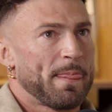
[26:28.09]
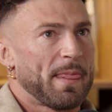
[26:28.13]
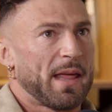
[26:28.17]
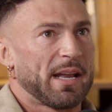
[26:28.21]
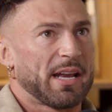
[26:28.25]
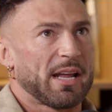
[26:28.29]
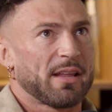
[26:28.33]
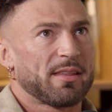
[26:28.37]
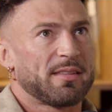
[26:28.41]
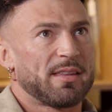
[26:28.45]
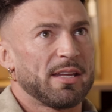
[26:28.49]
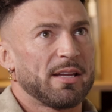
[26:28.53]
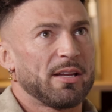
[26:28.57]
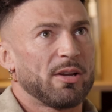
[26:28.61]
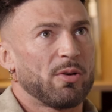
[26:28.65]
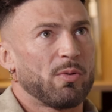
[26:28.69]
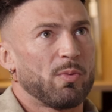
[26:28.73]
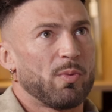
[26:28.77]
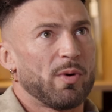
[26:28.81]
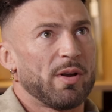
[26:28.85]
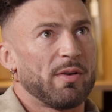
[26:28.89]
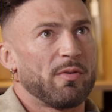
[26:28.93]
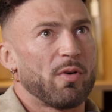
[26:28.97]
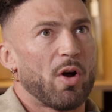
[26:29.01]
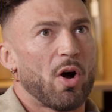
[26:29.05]
And I think
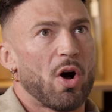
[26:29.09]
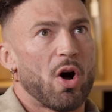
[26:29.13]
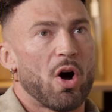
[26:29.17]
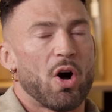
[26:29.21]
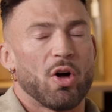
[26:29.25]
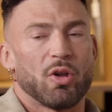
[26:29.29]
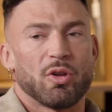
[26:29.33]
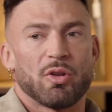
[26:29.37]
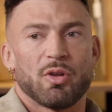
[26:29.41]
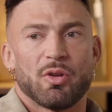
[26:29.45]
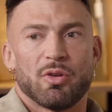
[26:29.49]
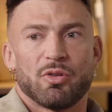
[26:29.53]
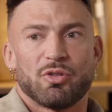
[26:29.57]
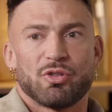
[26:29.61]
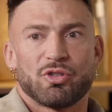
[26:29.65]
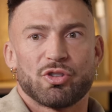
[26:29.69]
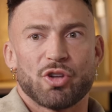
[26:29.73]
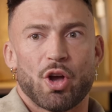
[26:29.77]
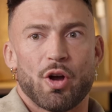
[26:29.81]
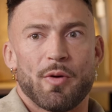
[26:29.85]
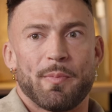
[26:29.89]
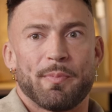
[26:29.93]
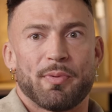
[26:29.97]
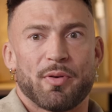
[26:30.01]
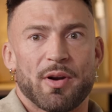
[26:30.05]
we're all
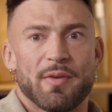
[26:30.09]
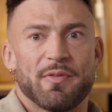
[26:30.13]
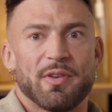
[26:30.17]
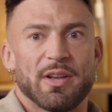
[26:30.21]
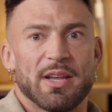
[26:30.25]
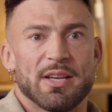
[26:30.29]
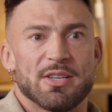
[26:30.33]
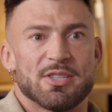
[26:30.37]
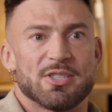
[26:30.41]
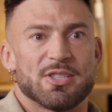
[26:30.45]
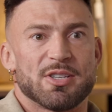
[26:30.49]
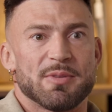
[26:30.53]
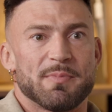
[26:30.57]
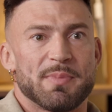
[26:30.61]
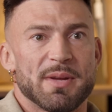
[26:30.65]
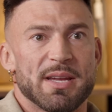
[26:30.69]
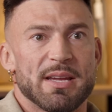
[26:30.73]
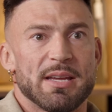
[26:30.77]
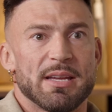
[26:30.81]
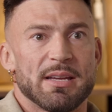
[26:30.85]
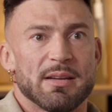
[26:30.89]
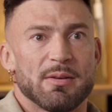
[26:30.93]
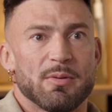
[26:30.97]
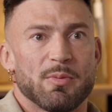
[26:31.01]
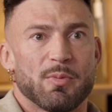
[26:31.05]
so privileged to
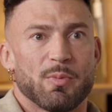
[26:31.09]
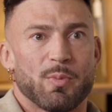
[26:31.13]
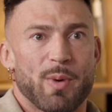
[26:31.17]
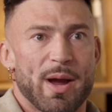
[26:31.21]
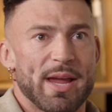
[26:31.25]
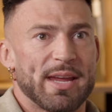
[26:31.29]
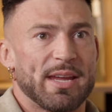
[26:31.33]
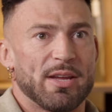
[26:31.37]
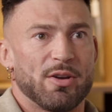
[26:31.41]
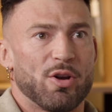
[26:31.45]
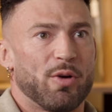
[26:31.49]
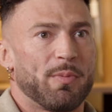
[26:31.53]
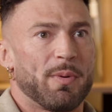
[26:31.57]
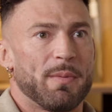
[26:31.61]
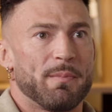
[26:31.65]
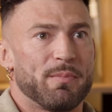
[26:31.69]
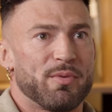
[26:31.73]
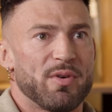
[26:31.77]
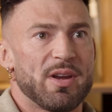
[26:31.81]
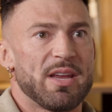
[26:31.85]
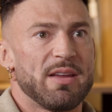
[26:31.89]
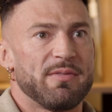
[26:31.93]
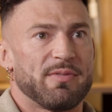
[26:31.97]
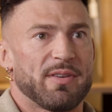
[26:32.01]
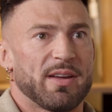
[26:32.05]
be waking up and
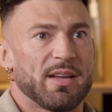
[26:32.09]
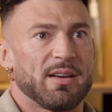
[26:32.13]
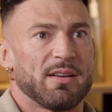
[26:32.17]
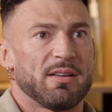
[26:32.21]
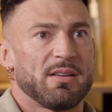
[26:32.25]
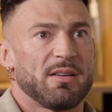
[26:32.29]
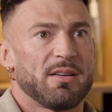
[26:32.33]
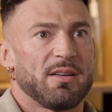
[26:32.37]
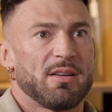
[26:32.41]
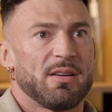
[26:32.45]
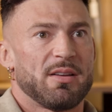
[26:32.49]
breathing